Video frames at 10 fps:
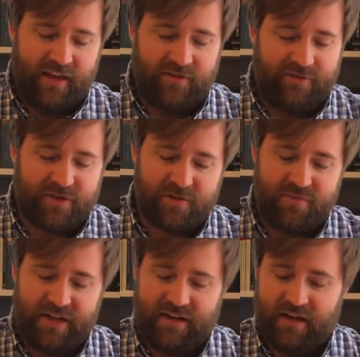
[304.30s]
And the first
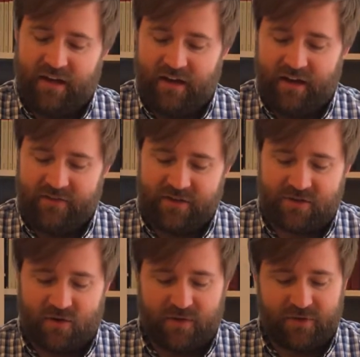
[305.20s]
bit of the
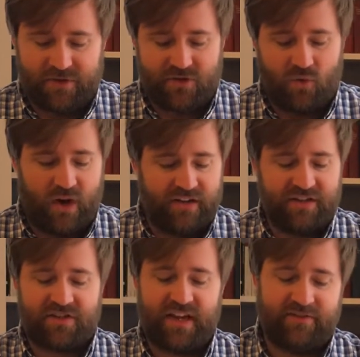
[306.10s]
story, verses 1 to
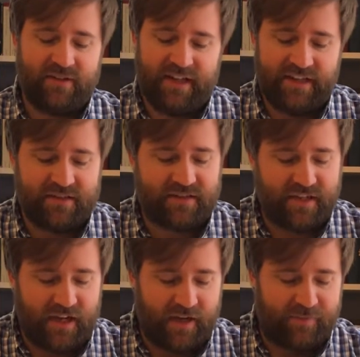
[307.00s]
7, is
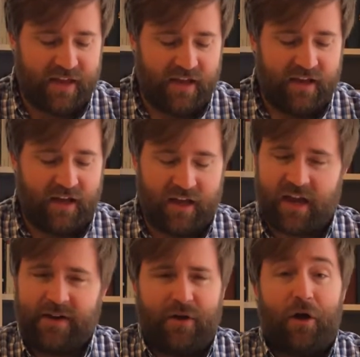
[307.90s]

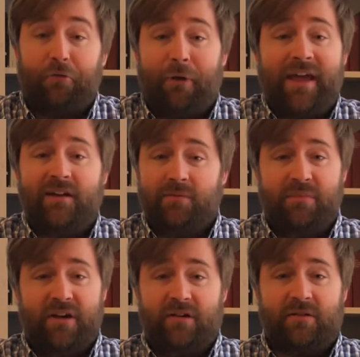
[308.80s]
kind of a random
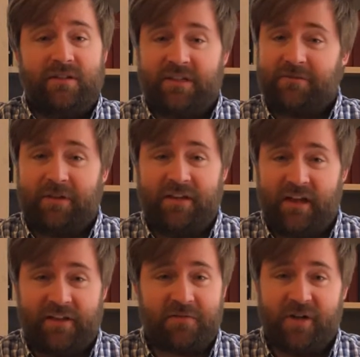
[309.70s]
miracle. It doesn't really
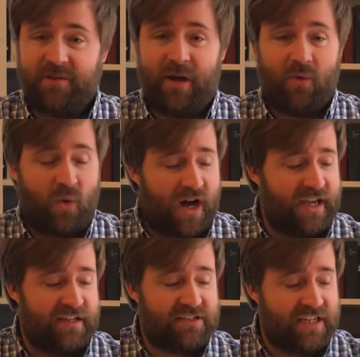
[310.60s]
tell us much about
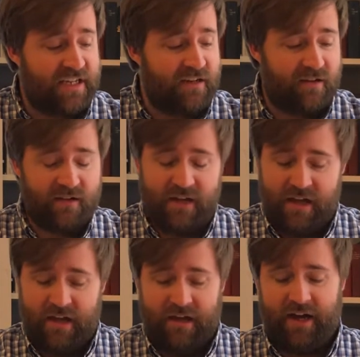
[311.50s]
why it's here,
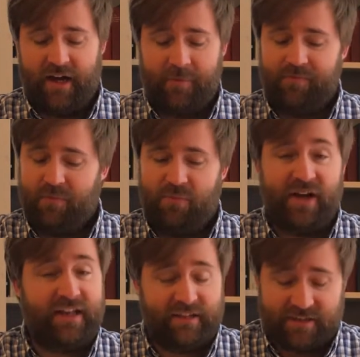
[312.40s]

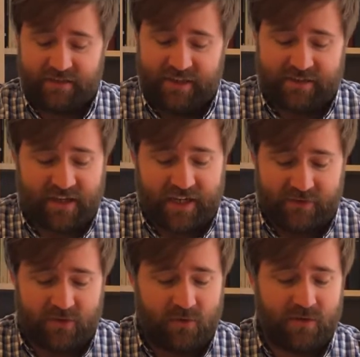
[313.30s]
but it's kind
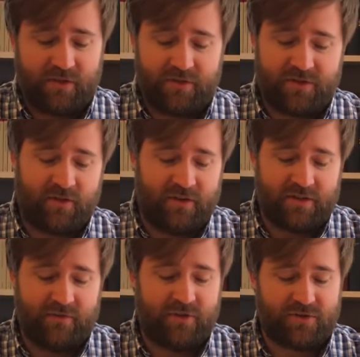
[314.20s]
of a cool little story.
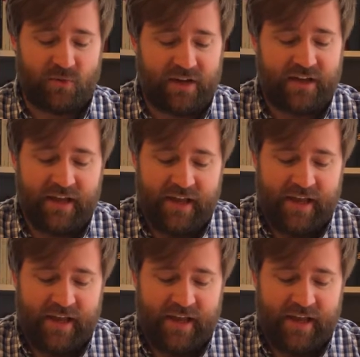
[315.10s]
So verse 1,